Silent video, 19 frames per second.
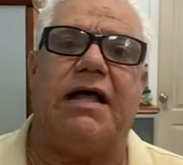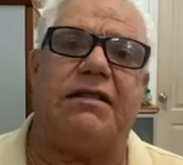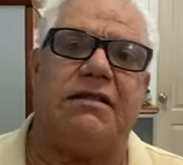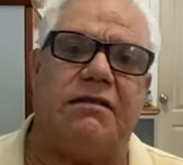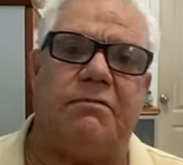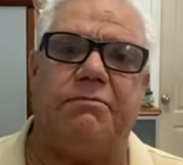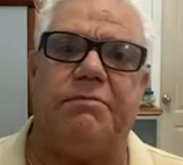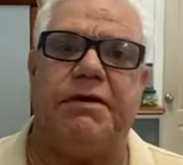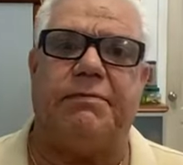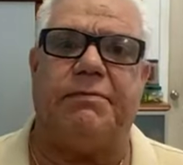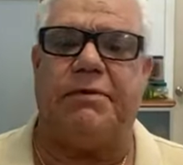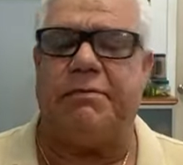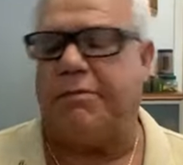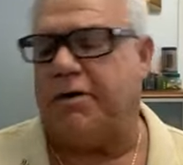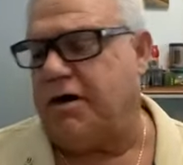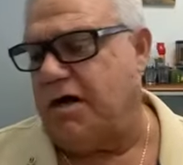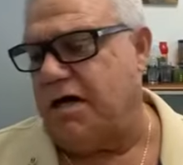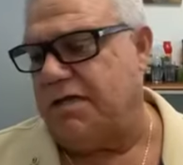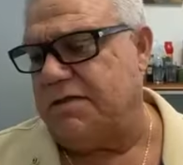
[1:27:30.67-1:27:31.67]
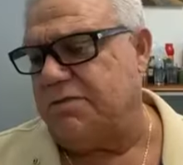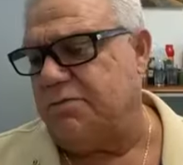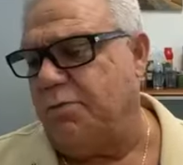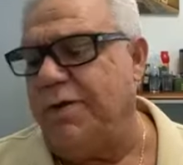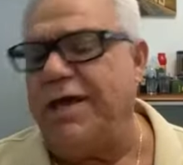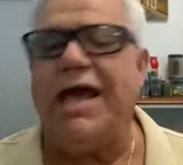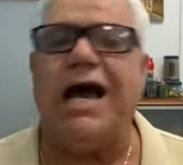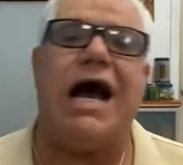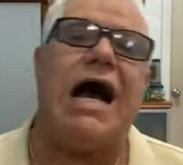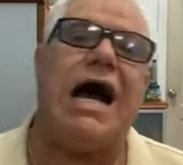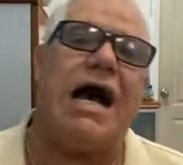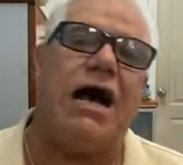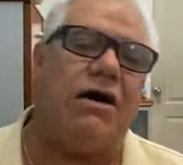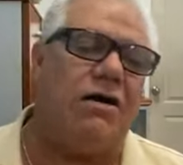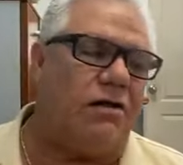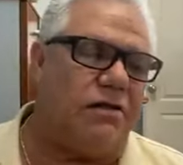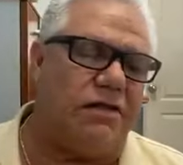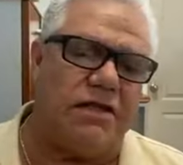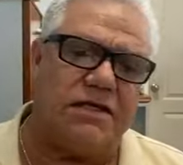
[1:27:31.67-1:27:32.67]
Maarten people because we
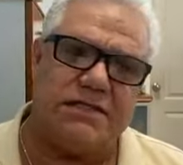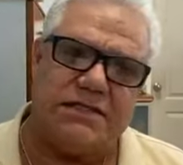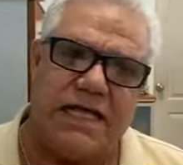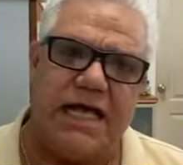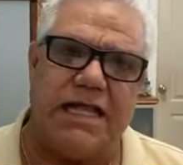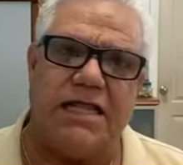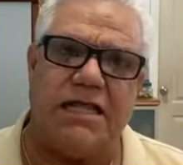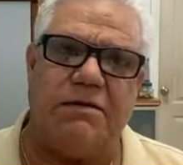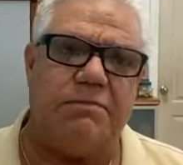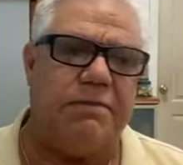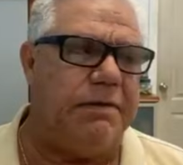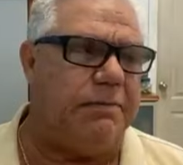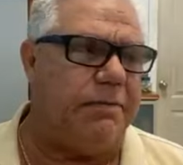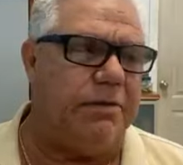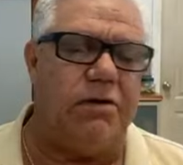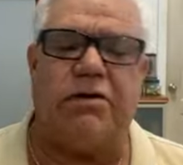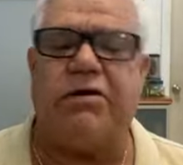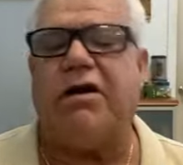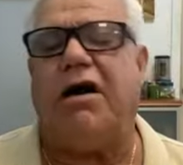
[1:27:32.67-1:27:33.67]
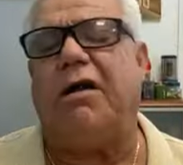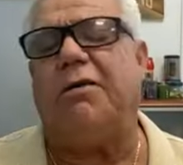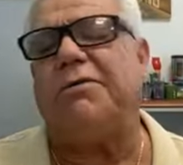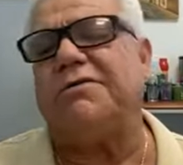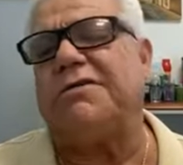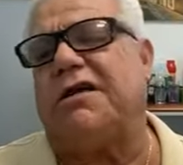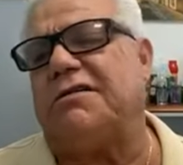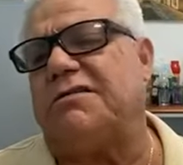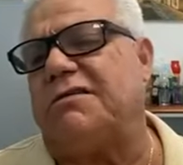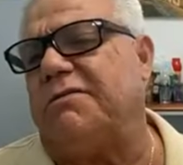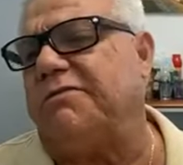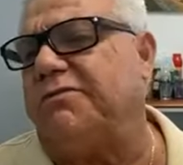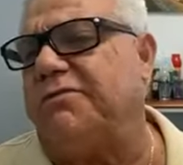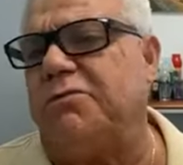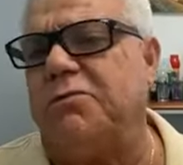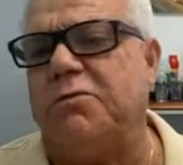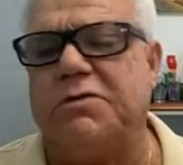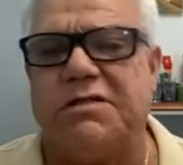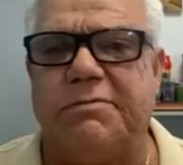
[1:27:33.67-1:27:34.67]
are understanding people. Look, you always got
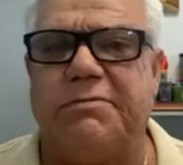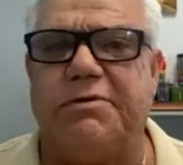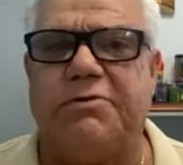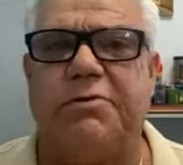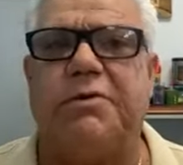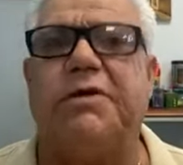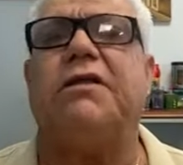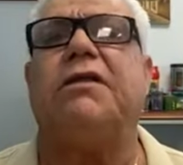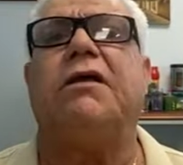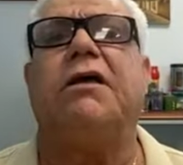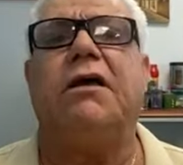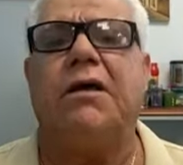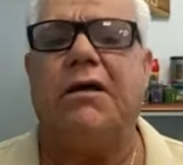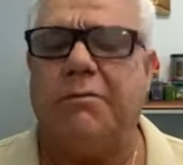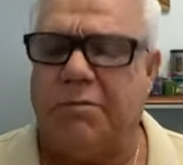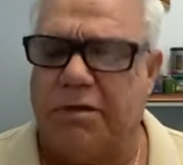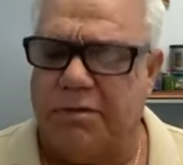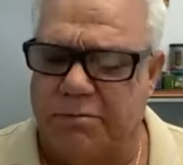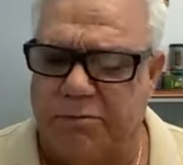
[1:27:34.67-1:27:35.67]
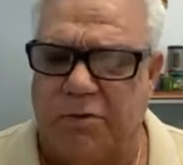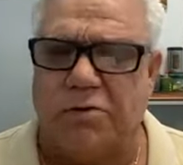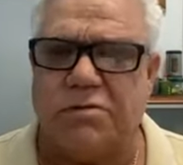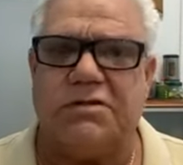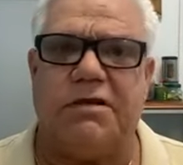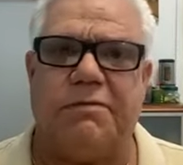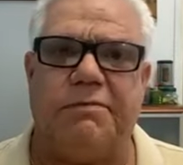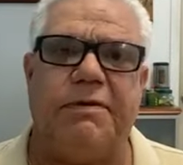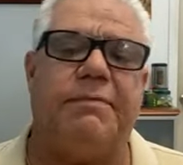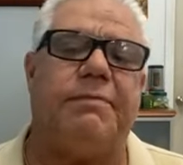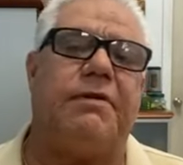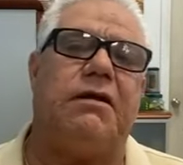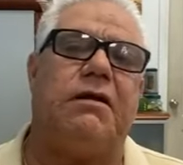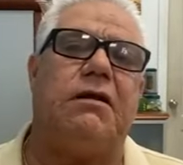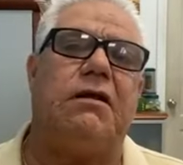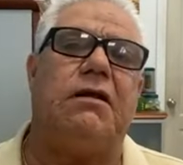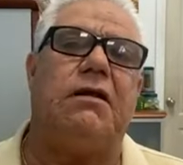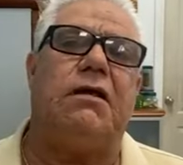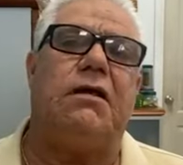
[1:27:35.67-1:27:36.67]
some fools in between, but most of the
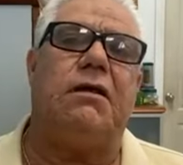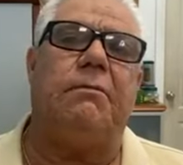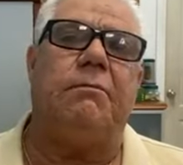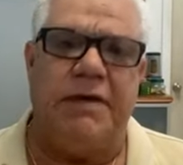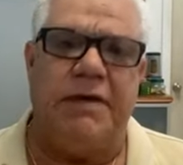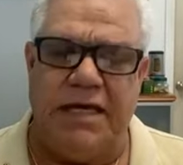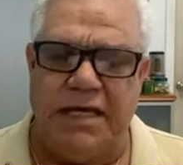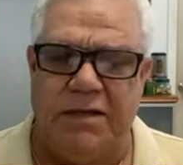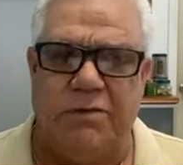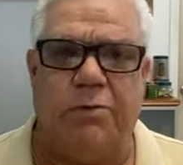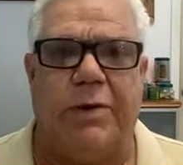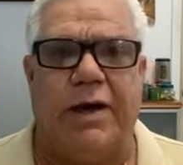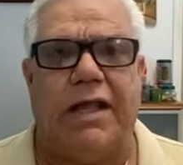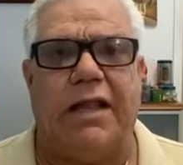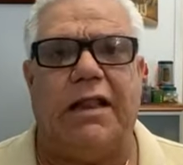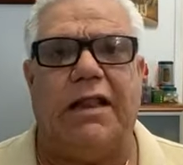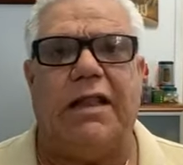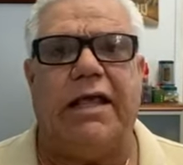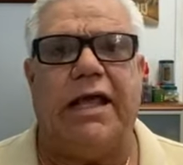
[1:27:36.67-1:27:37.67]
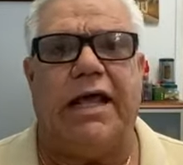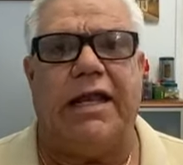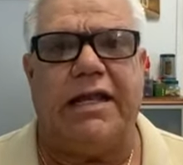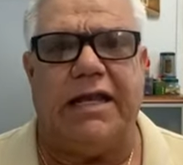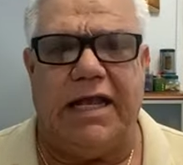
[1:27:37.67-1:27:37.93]
people mean well.